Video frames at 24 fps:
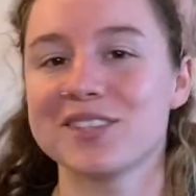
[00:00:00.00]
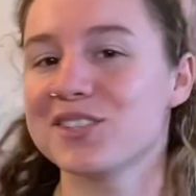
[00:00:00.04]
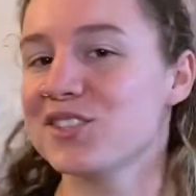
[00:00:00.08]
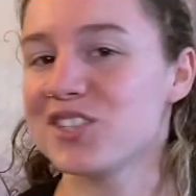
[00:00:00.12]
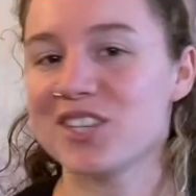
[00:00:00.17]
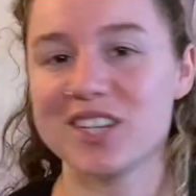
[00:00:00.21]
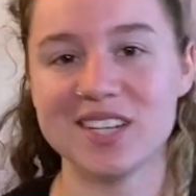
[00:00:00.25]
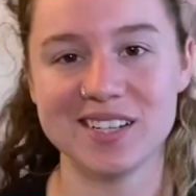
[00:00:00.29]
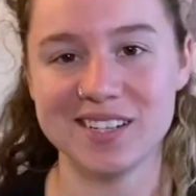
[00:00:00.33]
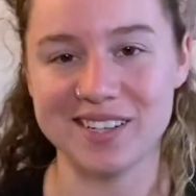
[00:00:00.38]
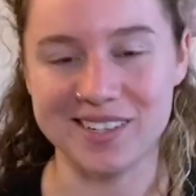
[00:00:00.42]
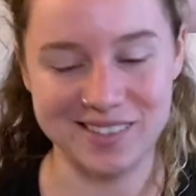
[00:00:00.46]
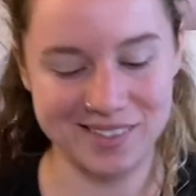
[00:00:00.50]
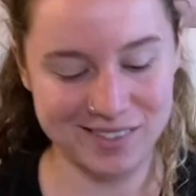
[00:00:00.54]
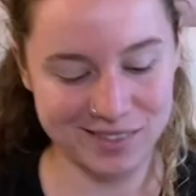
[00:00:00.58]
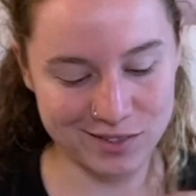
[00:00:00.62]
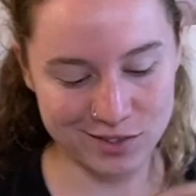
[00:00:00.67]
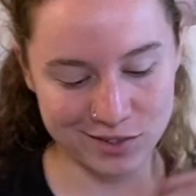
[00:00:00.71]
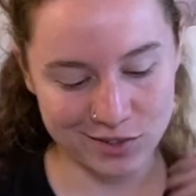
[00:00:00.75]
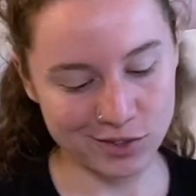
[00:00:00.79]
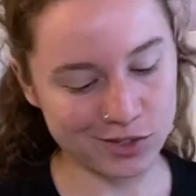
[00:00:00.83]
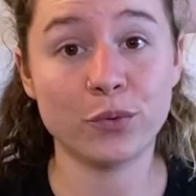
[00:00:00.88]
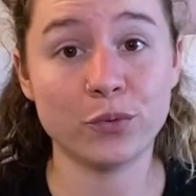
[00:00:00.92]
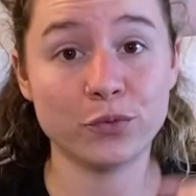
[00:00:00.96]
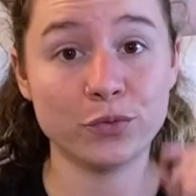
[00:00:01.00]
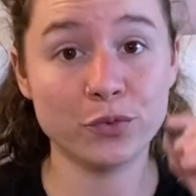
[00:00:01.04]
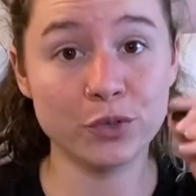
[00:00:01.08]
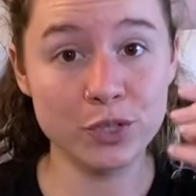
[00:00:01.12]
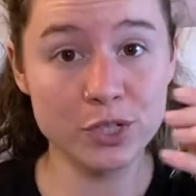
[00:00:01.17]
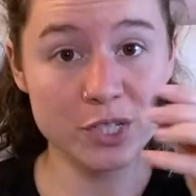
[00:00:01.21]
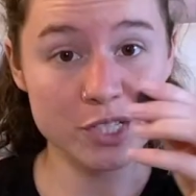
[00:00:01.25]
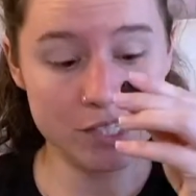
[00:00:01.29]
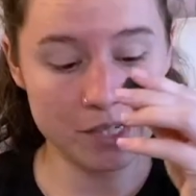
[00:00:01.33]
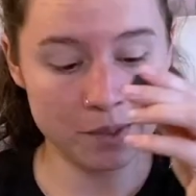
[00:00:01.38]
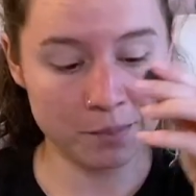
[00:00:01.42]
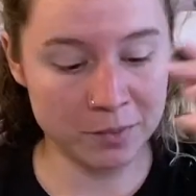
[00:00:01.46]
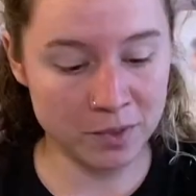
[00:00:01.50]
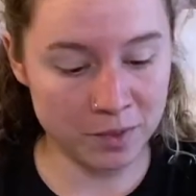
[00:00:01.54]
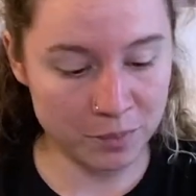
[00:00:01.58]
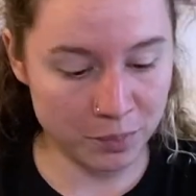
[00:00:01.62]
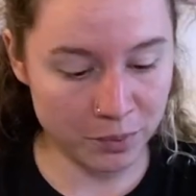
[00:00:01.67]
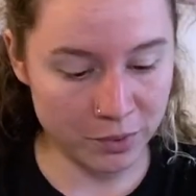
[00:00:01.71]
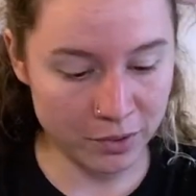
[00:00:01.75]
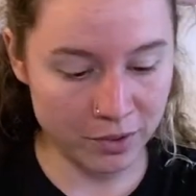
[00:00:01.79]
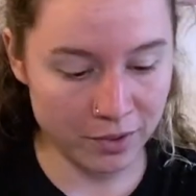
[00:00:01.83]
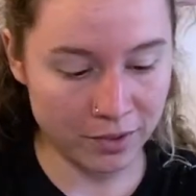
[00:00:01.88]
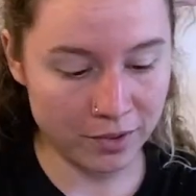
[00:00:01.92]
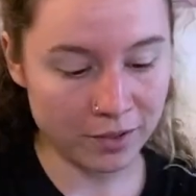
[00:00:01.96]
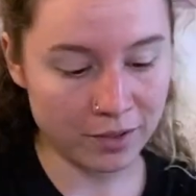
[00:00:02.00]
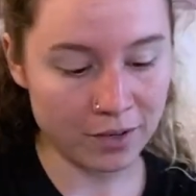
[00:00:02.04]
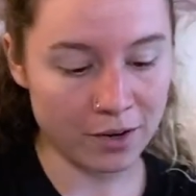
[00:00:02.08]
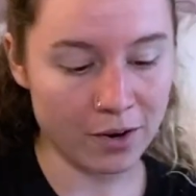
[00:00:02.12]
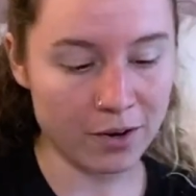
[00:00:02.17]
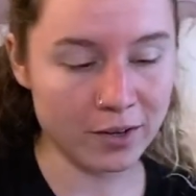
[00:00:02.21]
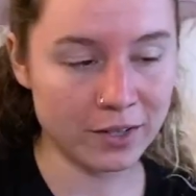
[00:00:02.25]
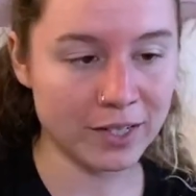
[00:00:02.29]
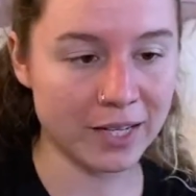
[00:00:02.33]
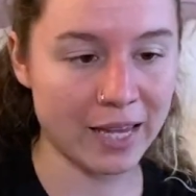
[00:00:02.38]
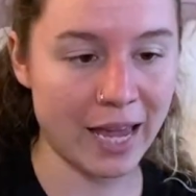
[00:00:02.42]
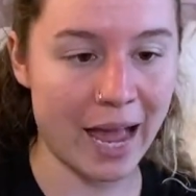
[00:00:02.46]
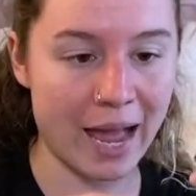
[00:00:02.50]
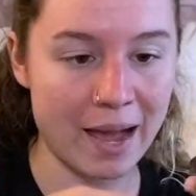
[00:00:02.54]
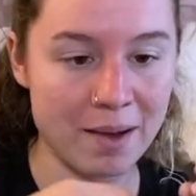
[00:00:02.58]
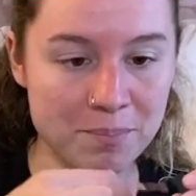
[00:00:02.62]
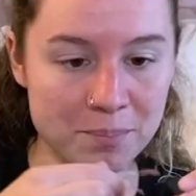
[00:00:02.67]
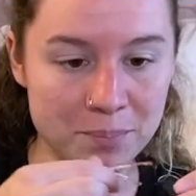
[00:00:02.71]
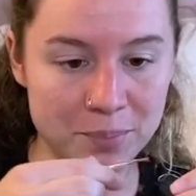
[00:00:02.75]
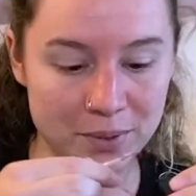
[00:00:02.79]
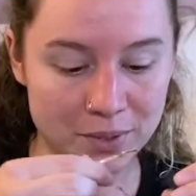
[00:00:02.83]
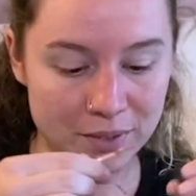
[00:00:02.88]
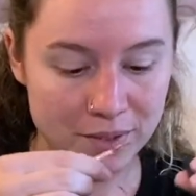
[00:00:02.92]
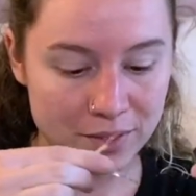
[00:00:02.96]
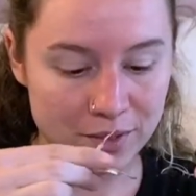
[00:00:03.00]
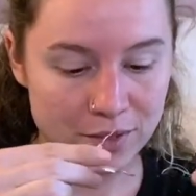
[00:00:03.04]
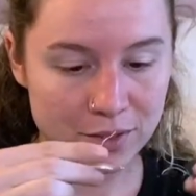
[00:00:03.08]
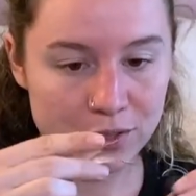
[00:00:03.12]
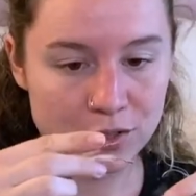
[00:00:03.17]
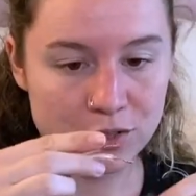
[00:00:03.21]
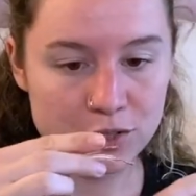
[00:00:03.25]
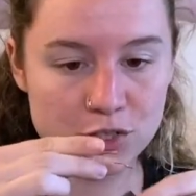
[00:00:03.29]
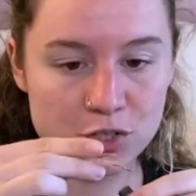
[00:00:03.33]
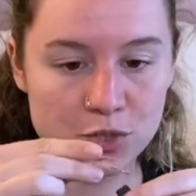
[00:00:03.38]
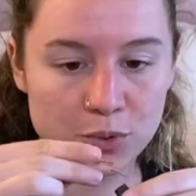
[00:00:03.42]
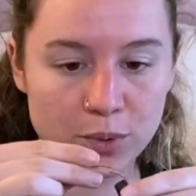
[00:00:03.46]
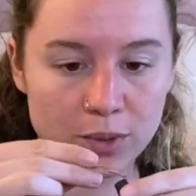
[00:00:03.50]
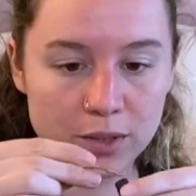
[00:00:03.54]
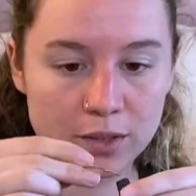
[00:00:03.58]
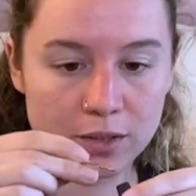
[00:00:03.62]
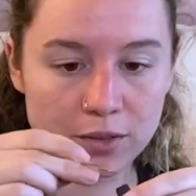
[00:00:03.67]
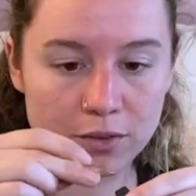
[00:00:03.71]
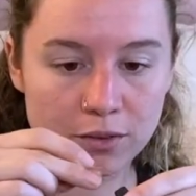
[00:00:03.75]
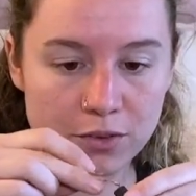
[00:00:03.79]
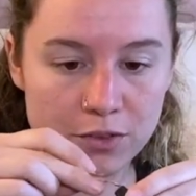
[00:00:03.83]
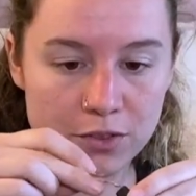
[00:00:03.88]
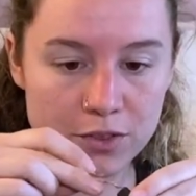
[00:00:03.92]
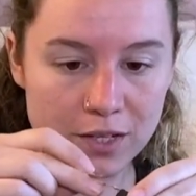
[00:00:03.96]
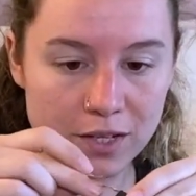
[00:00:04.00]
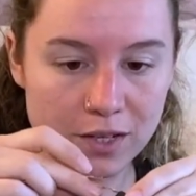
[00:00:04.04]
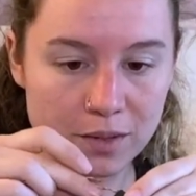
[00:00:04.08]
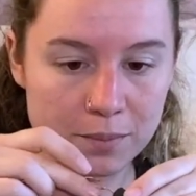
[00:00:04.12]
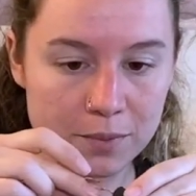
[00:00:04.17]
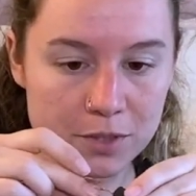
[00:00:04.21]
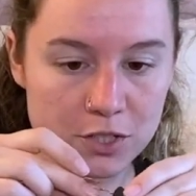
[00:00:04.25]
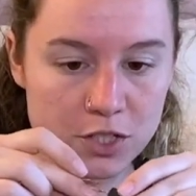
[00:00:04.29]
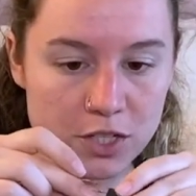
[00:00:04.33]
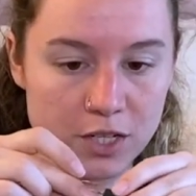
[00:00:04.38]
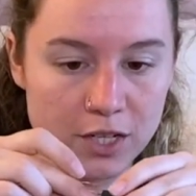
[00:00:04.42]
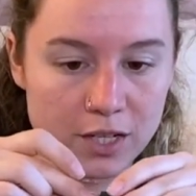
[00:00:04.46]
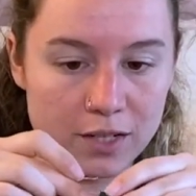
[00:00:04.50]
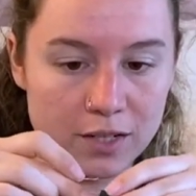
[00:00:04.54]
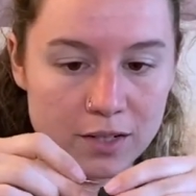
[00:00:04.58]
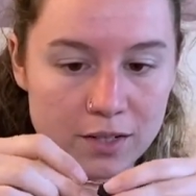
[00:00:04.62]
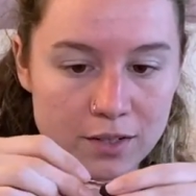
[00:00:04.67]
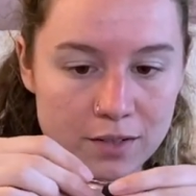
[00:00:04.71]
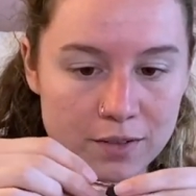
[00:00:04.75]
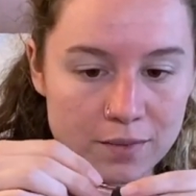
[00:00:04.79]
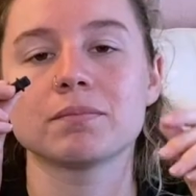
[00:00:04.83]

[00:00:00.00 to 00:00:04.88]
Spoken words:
Genius. First, I'm gonna put on our cap to our little thingamajig.